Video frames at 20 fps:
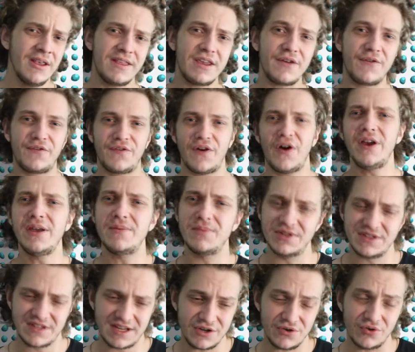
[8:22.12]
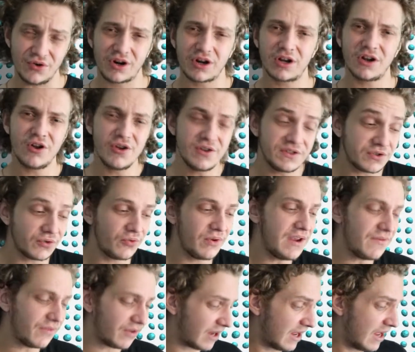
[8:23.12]
the fibres in your clothes, or
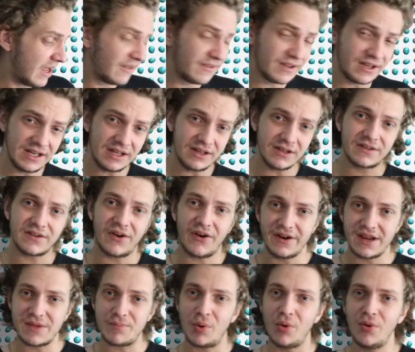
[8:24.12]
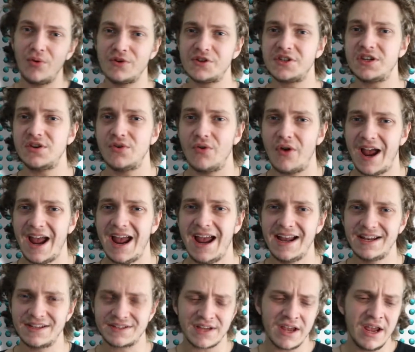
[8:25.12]
even the little tiny pores in your
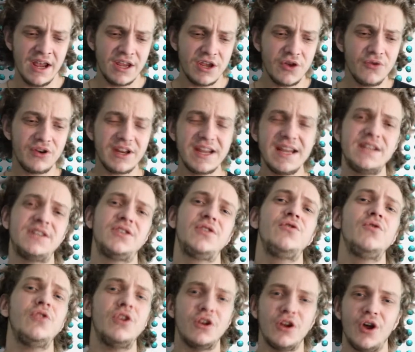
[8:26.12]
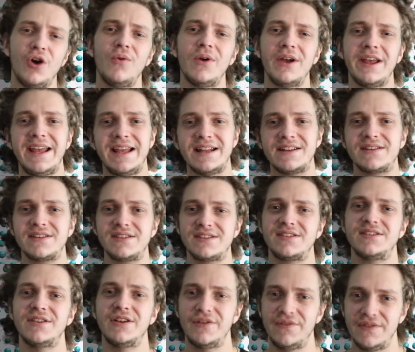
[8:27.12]
hands, you need to lower its
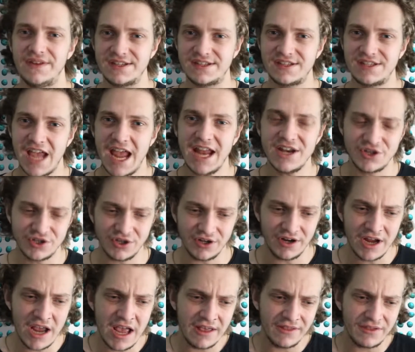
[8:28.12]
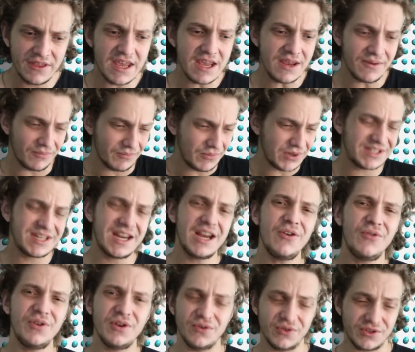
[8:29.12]
surface tension. The
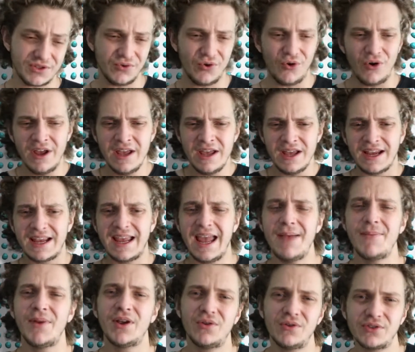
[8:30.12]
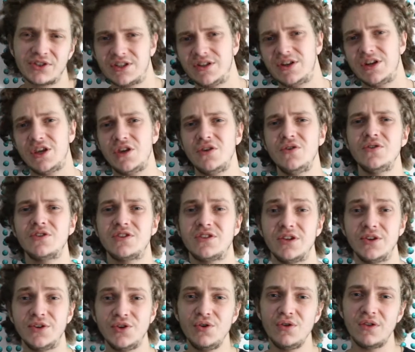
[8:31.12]
materials or chemicals that are used
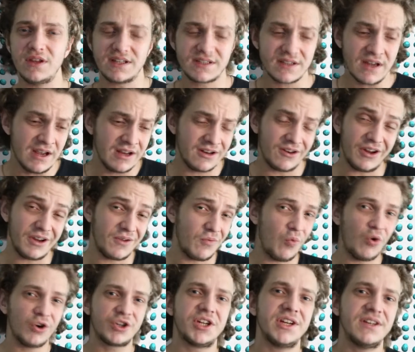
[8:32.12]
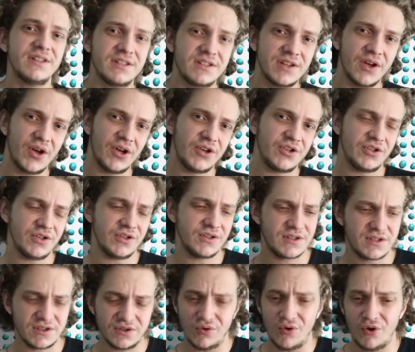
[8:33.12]
to do this, like washing
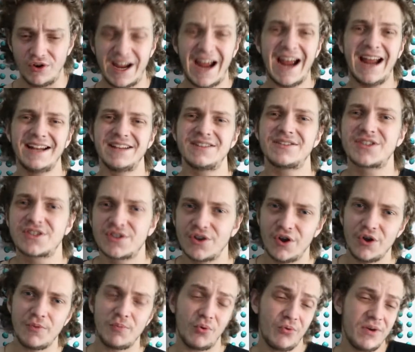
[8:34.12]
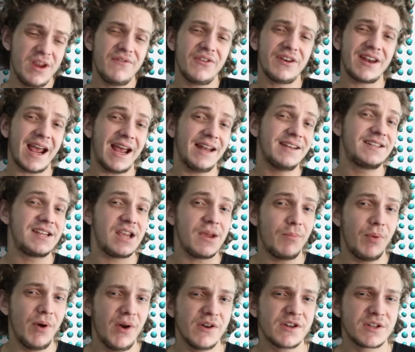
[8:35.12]
detergents or hand soap or even
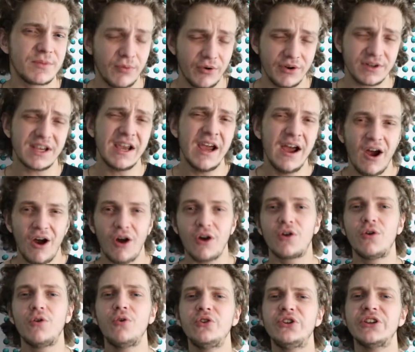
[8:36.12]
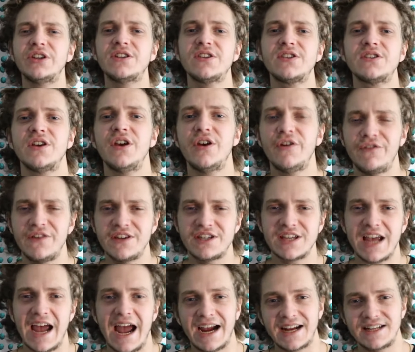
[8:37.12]
antiperspirant, are called
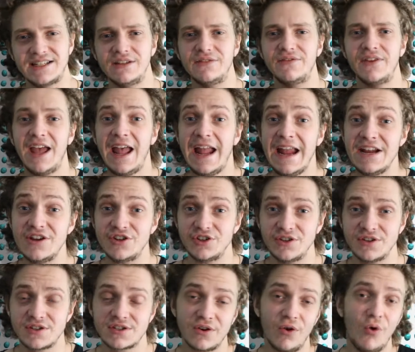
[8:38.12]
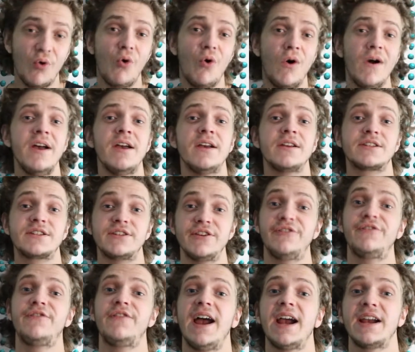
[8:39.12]
surface active agents or
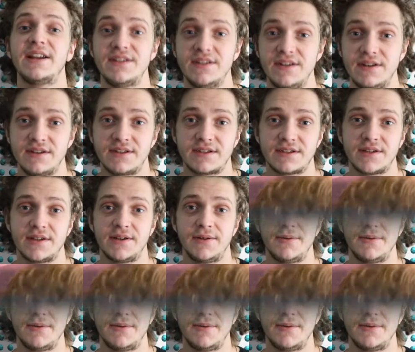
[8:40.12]
surfactants.